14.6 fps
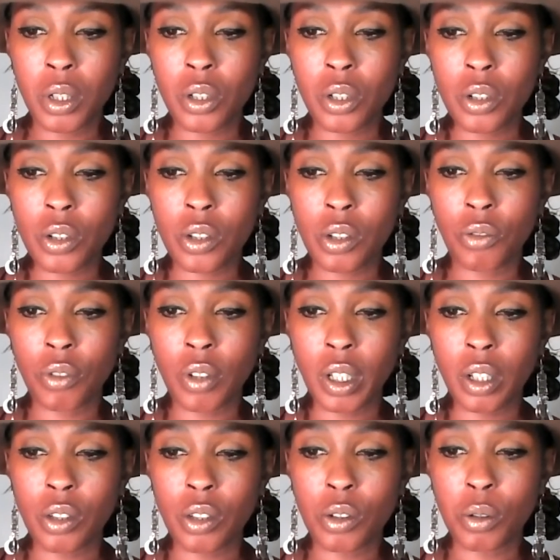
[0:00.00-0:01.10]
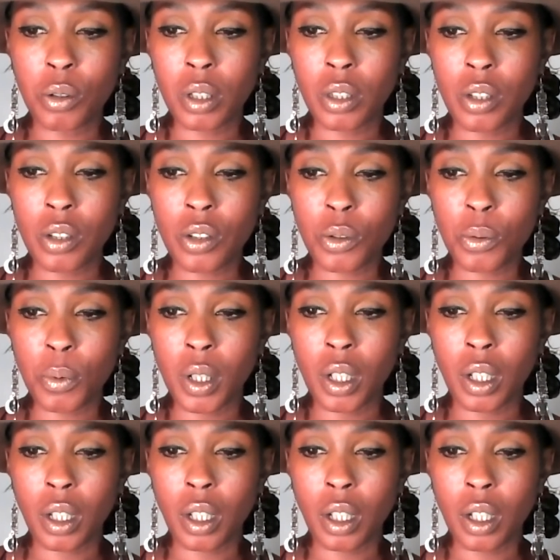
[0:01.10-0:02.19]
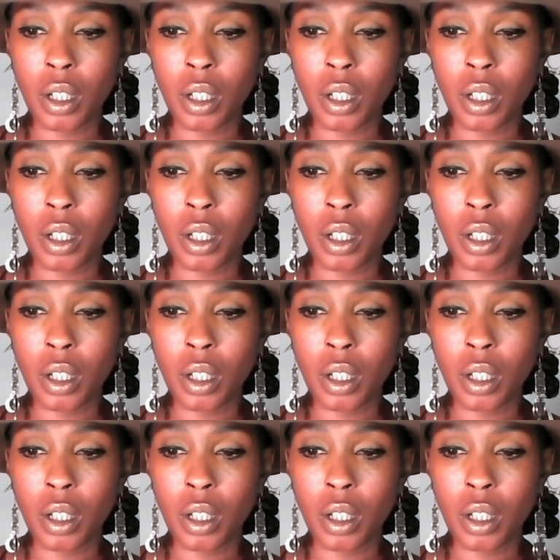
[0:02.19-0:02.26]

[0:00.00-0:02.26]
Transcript: Just see if I can do it this way.